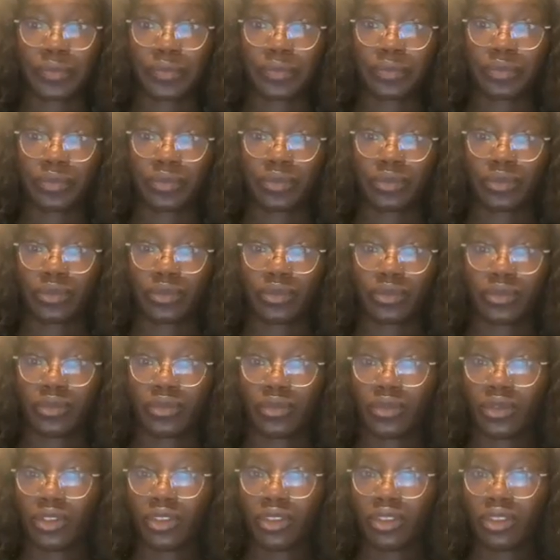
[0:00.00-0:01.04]

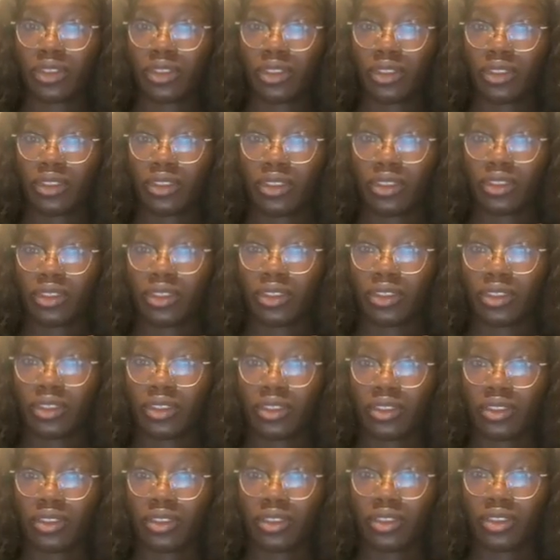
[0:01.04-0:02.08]

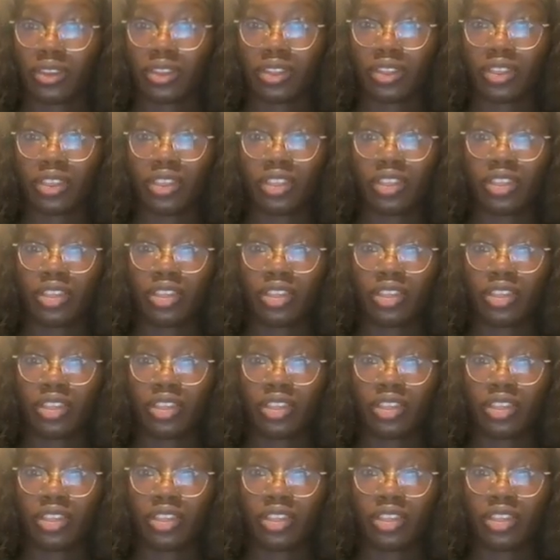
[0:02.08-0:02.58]
Nobody speaks.